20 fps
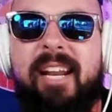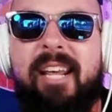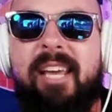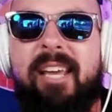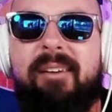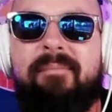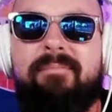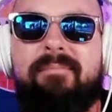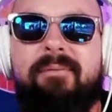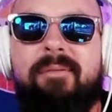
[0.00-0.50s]

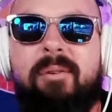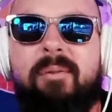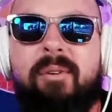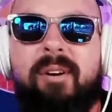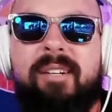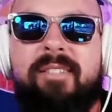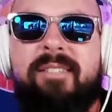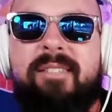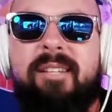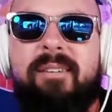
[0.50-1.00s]
lady
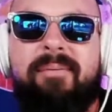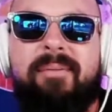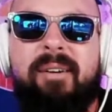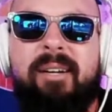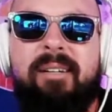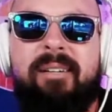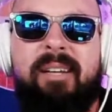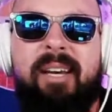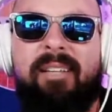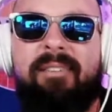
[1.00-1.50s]
who runs the
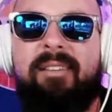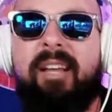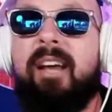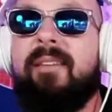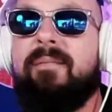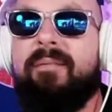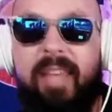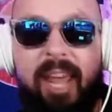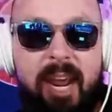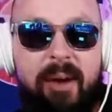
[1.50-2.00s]
front
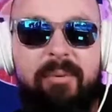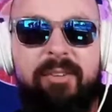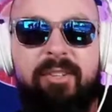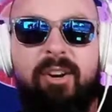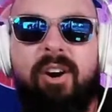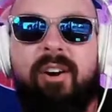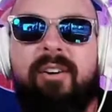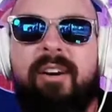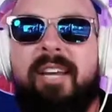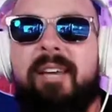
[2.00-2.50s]
desk. It
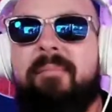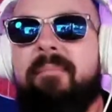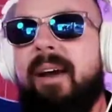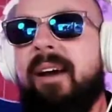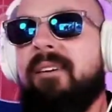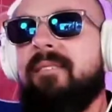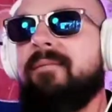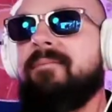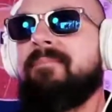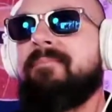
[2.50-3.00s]
was her
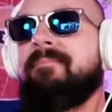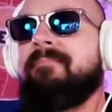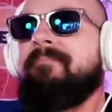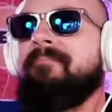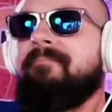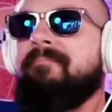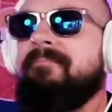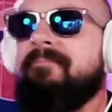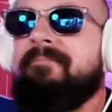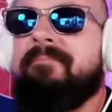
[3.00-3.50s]
email.
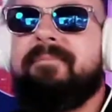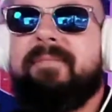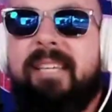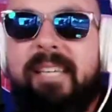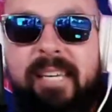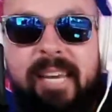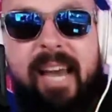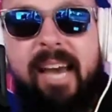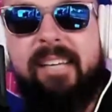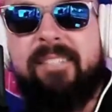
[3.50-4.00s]

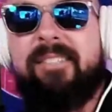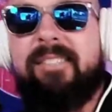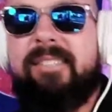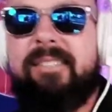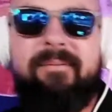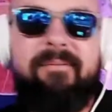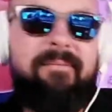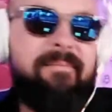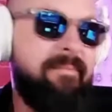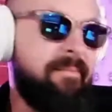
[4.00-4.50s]

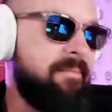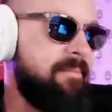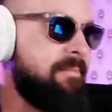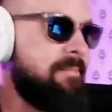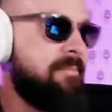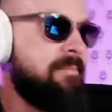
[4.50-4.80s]
Yes,